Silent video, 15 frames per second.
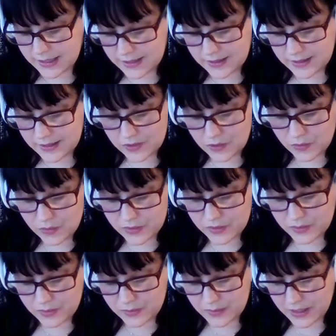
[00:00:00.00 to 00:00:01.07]
did not want
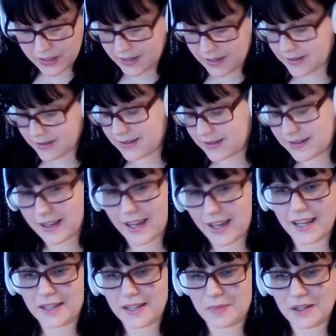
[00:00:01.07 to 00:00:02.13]
to admit that
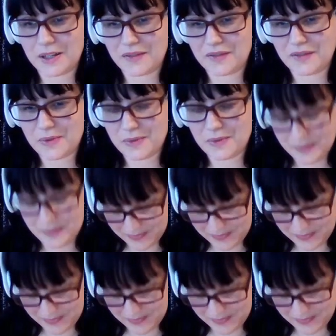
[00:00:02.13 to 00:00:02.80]
he had been a fool.